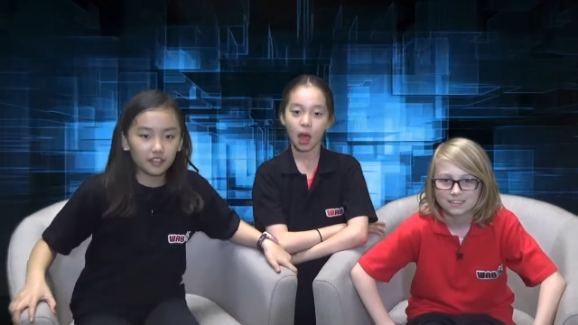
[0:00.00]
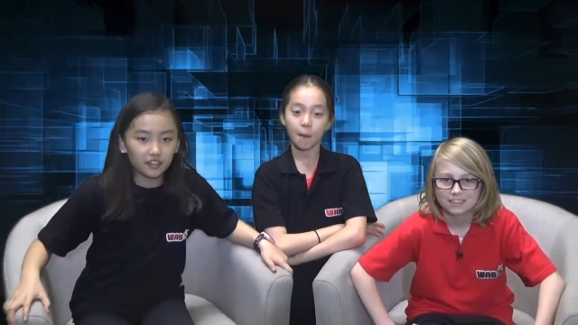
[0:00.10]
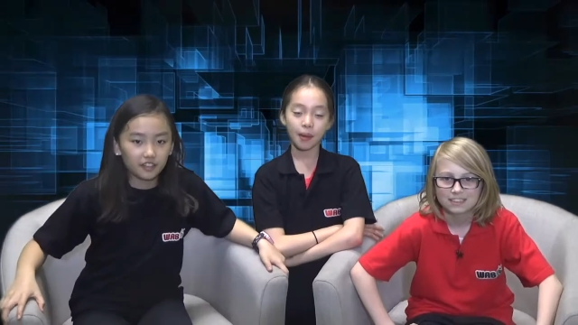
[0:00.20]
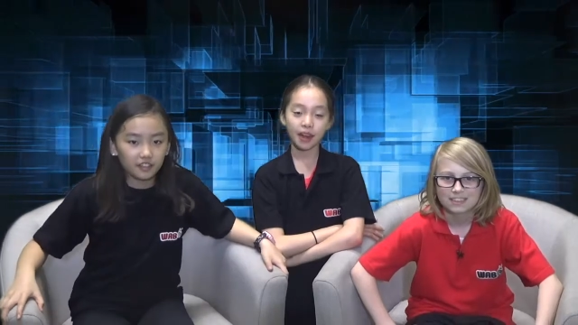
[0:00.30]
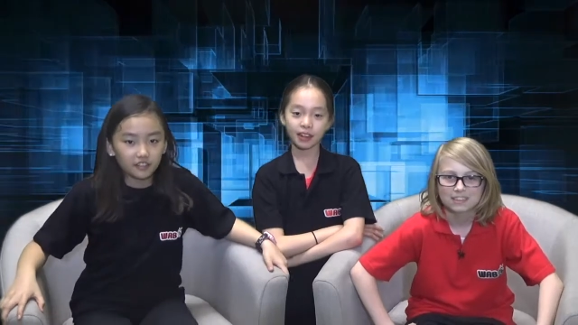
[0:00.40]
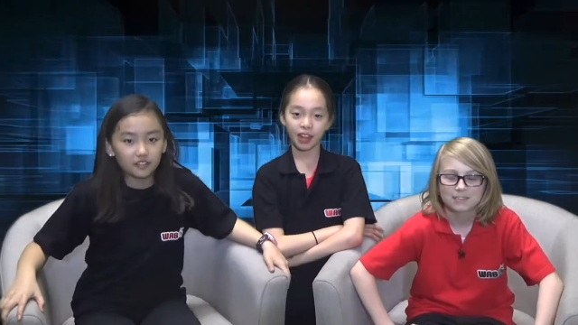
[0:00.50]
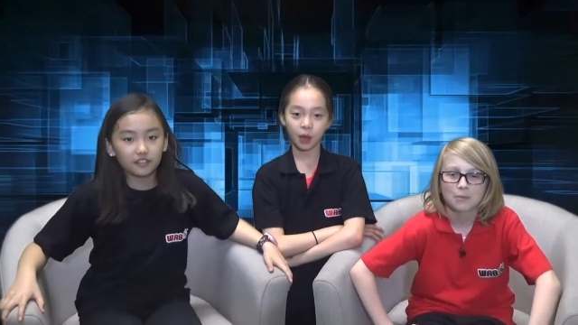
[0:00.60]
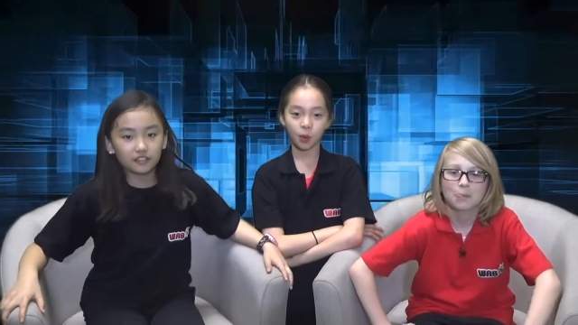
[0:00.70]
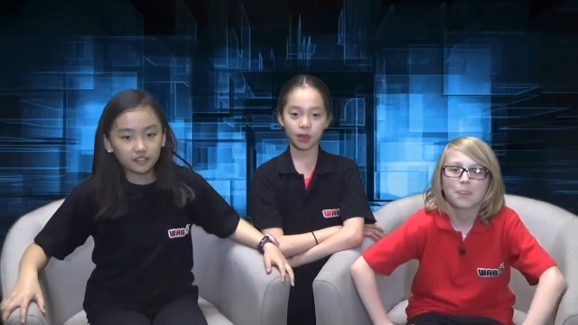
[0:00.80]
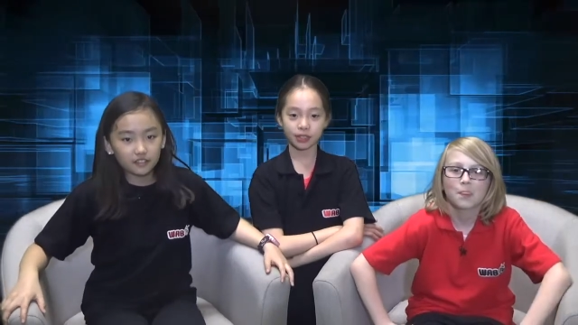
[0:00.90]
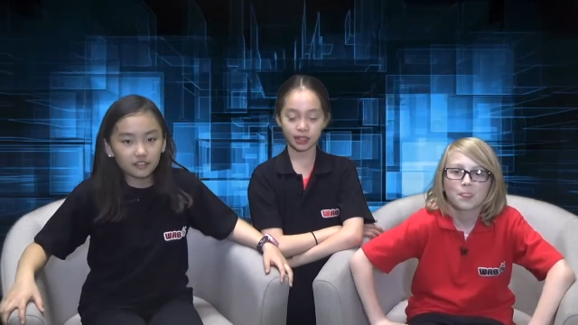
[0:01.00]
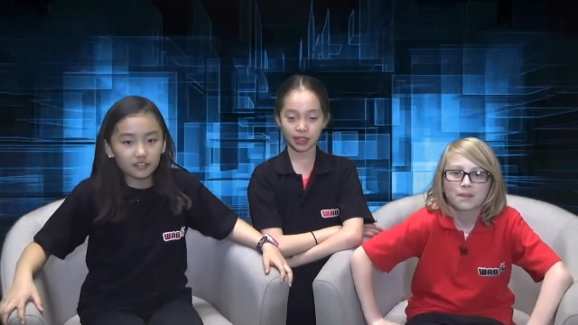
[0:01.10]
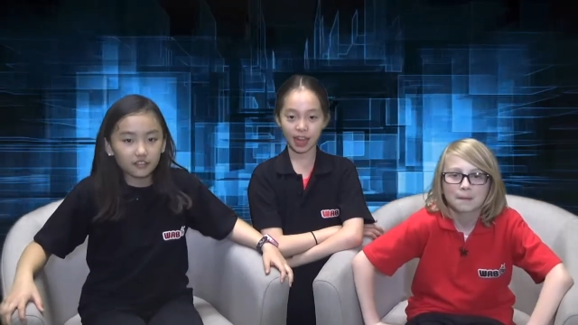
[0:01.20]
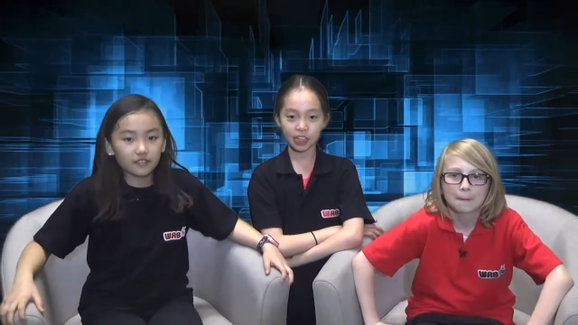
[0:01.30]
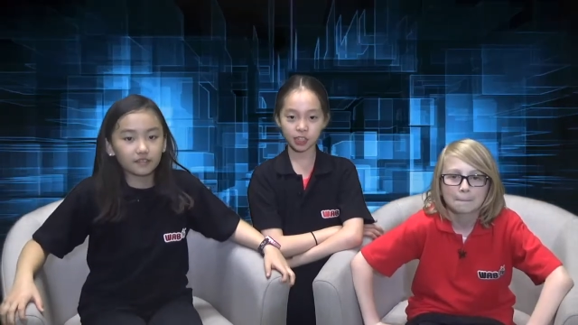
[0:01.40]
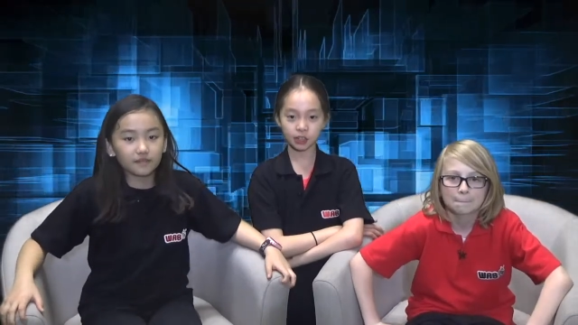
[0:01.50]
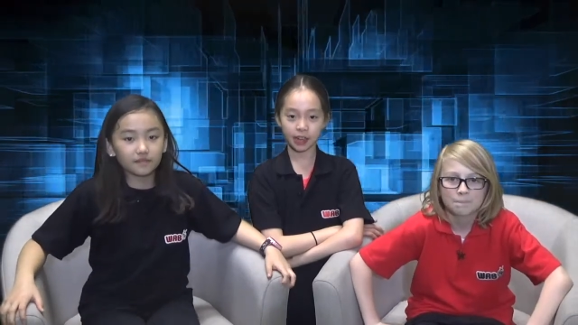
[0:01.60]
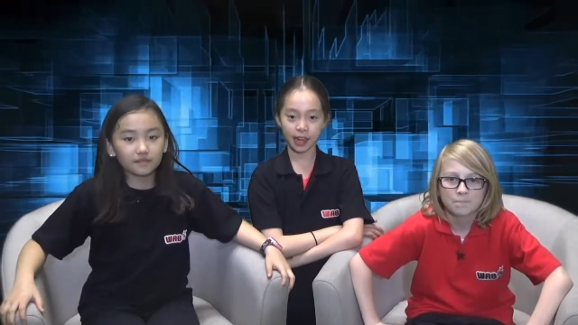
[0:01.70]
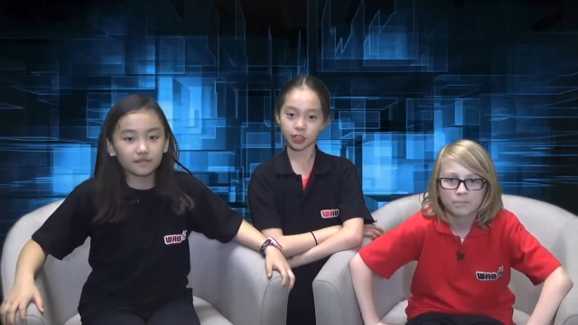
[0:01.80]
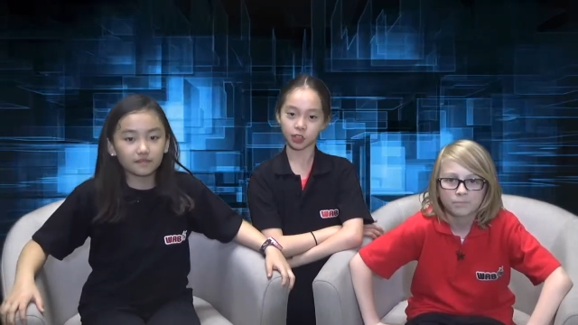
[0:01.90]
Speaker 1: Monday was the last
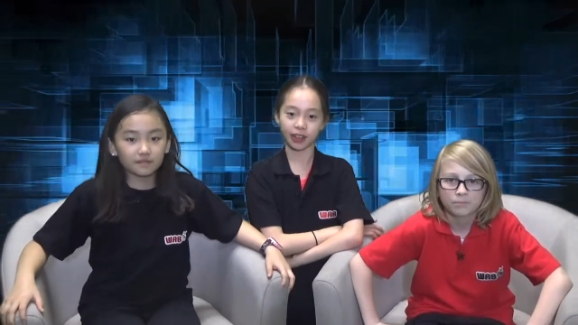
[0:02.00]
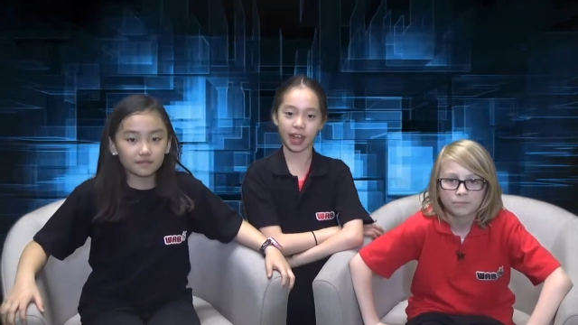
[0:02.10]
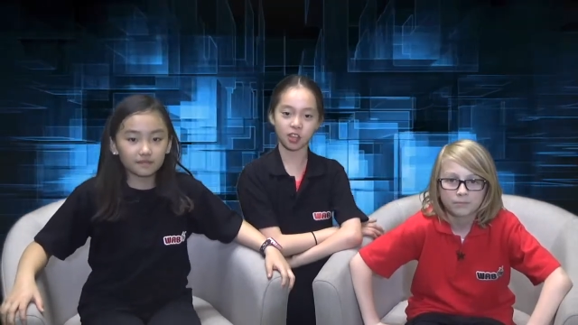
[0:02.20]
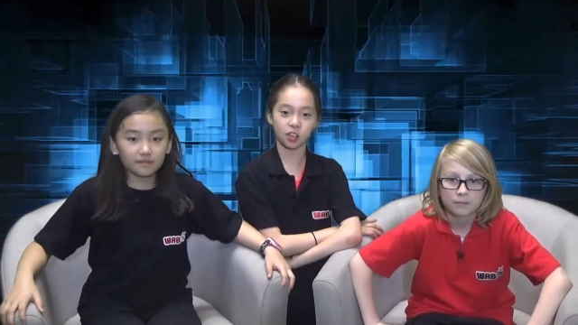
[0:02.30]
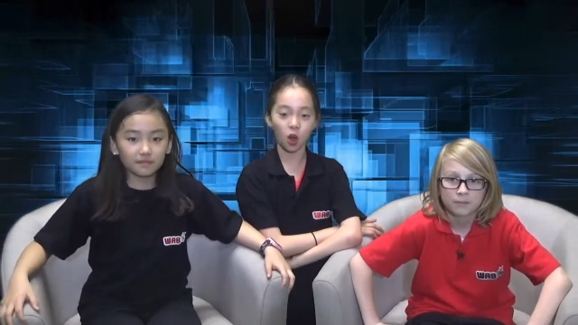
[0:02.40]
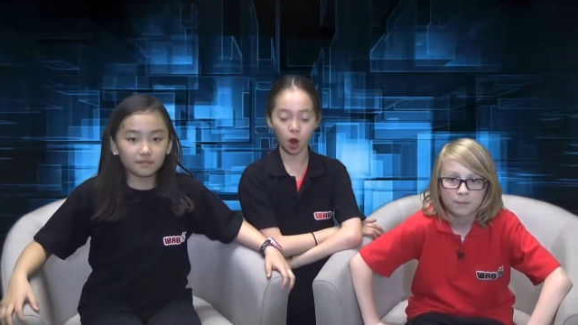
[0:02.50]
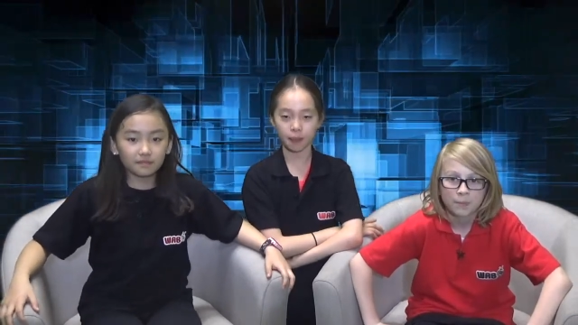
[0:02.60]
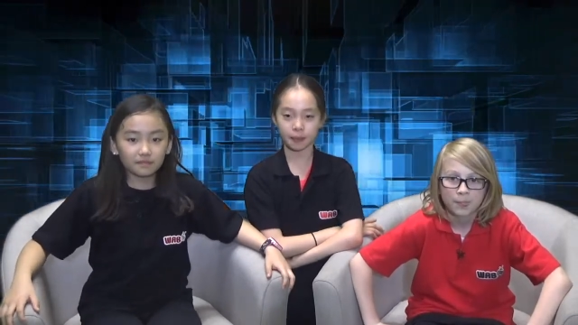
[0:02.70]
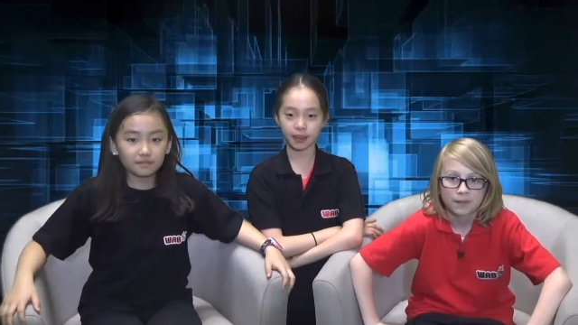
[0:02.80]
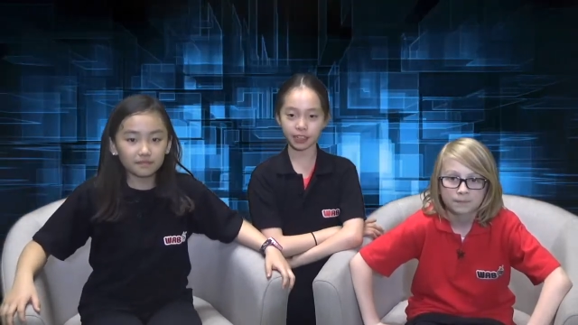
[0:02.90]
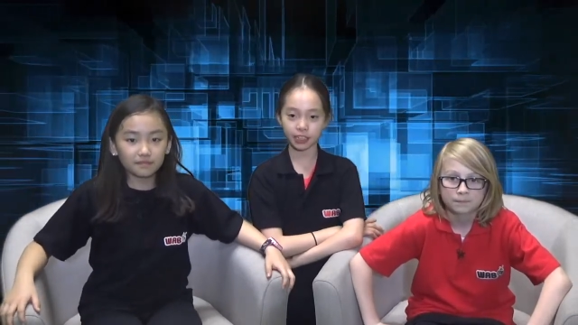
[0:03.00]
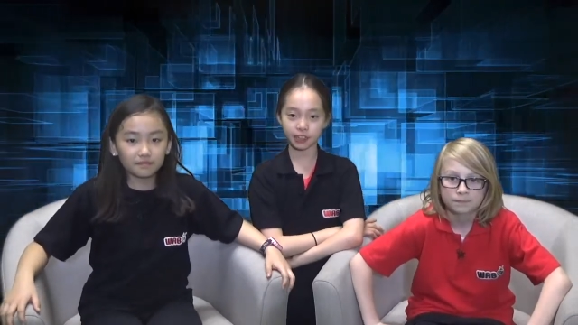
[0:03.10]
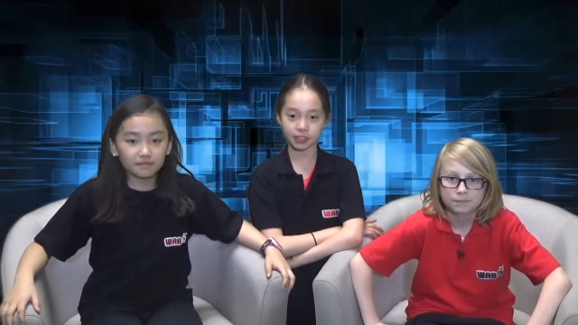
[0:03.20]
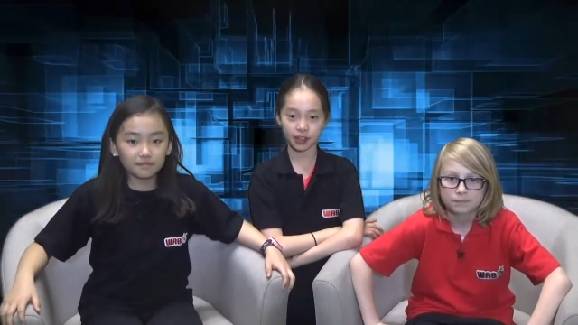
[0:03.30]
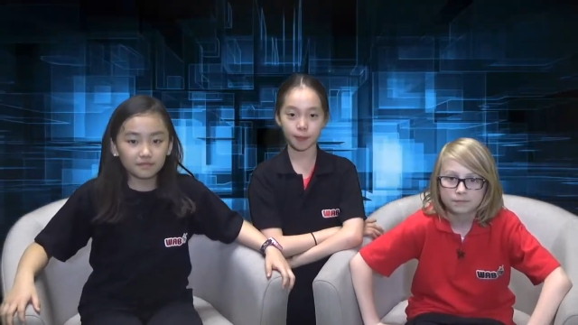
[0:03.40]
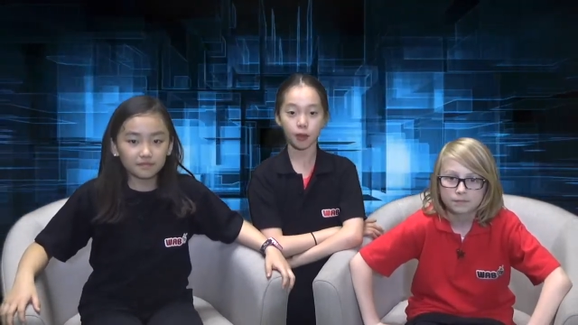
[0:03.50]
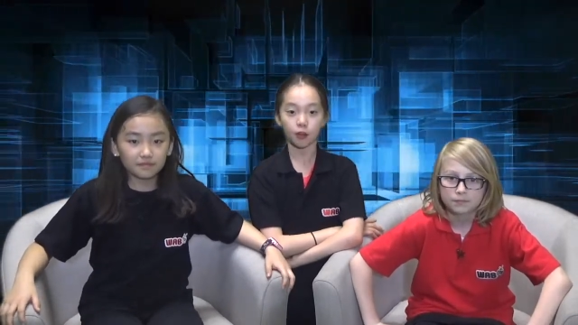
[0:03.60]
day to get your permission slip